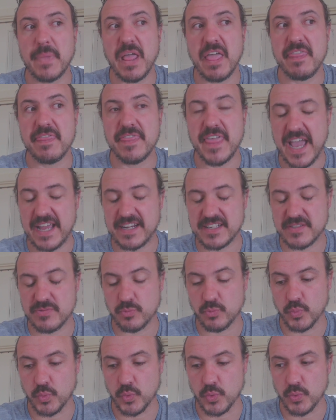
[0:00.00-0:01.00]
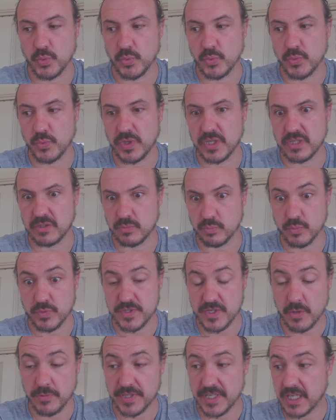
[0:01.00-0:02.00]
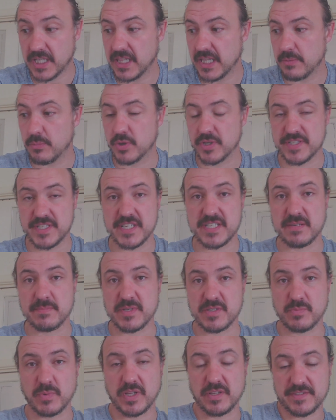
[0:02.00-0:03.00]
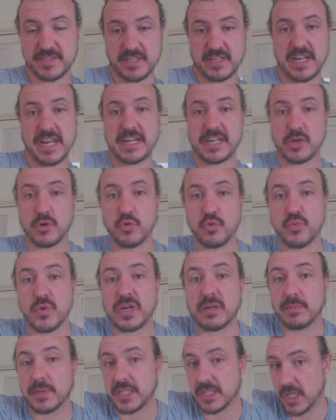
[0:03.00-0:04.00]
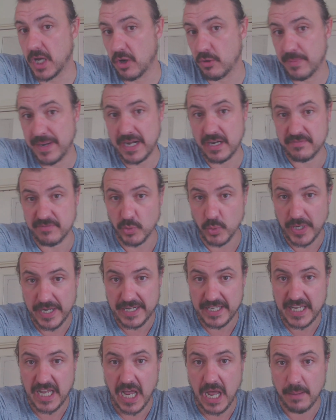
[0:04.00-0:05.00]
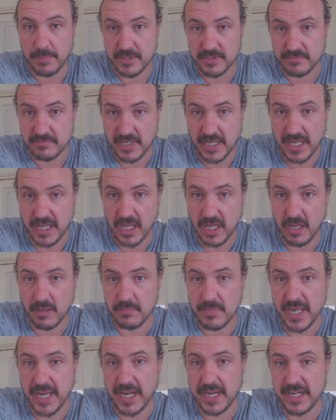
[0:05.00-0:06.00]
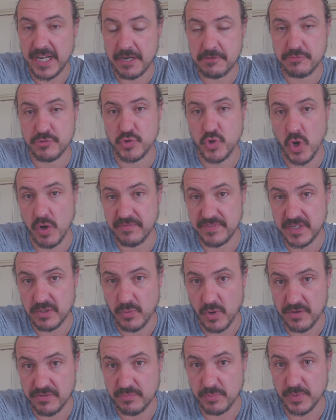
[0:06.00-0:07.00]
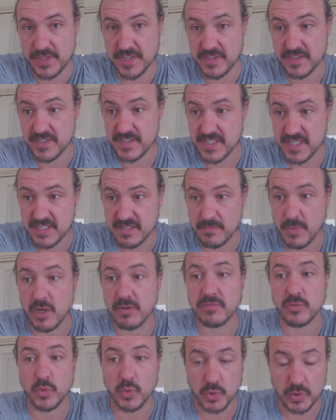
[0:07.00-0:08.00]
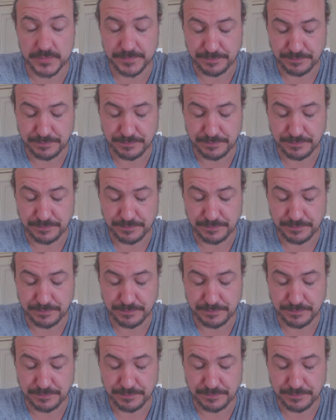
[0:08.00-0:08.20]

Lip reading: That will result in a clear water system as well as an incredibly low amount of organic carbon and heterotrophic growth within the system overall.